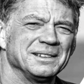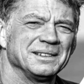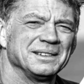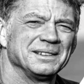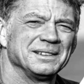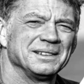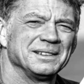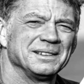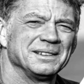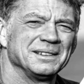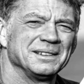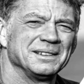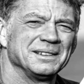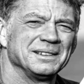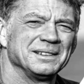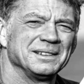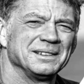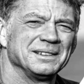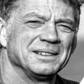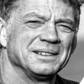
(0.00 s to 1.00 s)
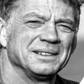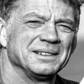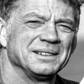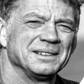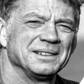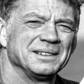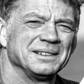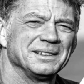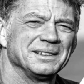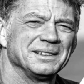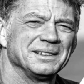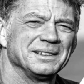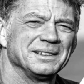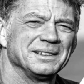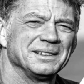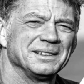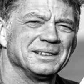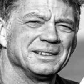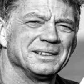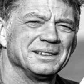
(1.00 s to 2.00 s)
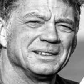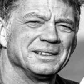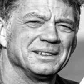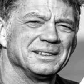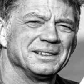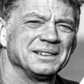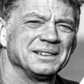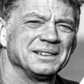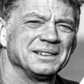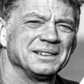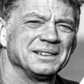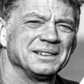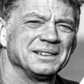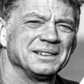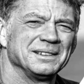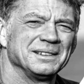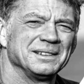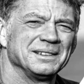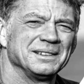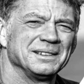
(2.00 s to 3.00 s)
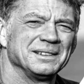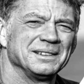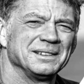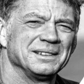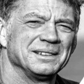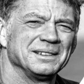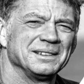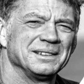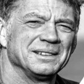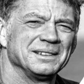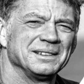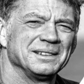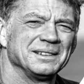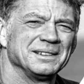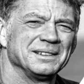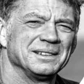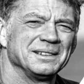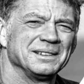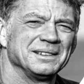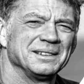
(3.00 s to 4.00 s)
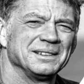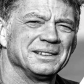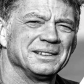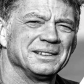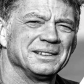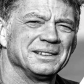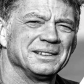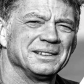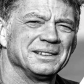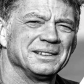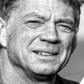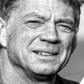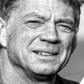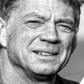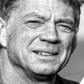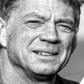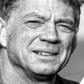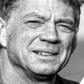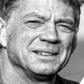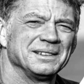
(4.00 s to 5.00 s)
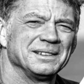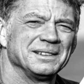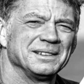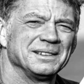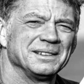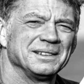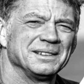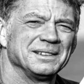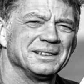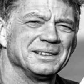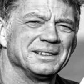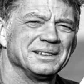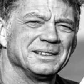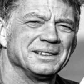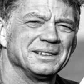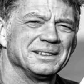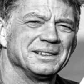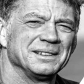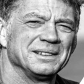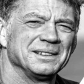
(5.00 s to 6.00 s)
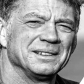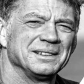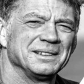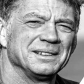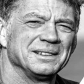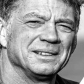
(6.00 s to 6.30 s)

(no lip movement)